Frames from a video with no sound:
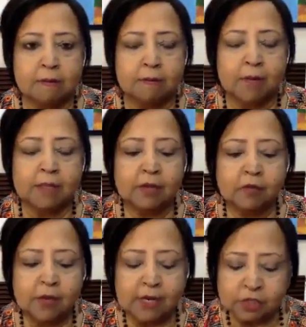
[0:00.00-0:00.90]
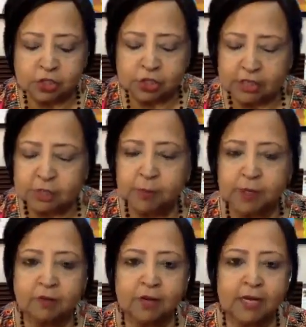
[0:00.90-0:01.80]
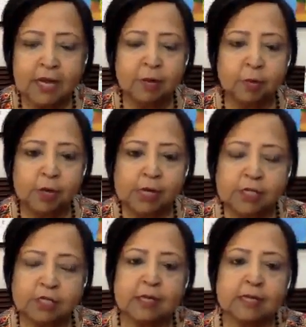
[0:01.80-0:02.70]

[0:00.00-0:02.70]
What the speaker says: And that readjustment and recalibration